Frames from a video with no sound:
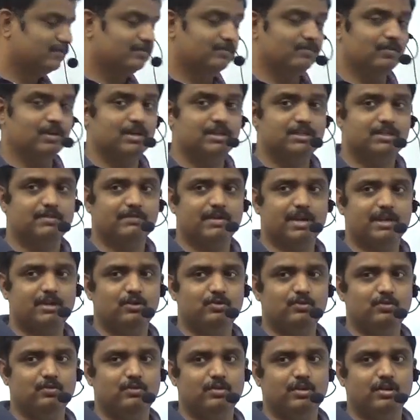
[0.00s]
What is the
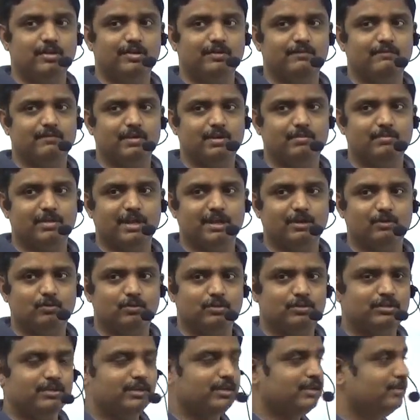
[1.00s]
value? 1 by
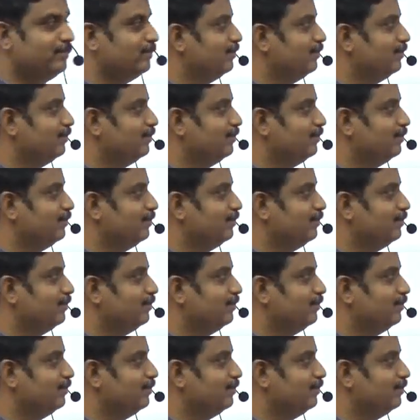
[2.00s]
root 3.